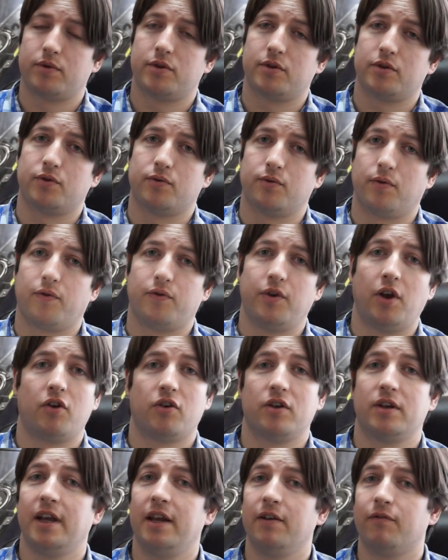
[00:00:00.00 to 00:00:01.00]
so
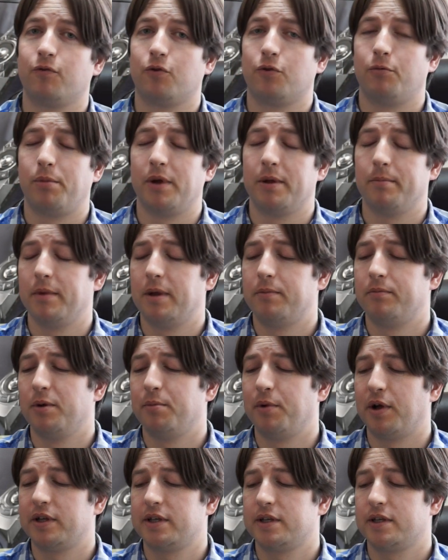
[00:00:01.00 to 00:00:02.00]
384-bit memory
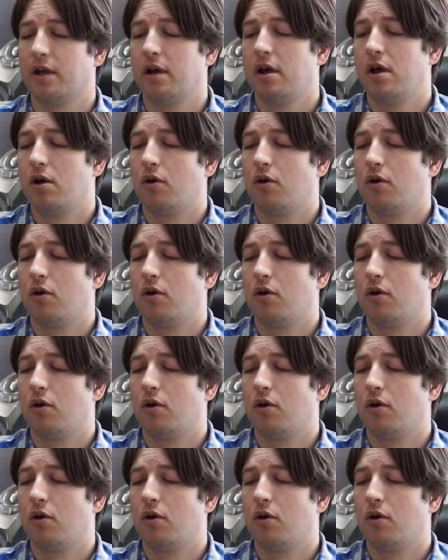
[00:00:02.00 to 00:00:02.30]
bus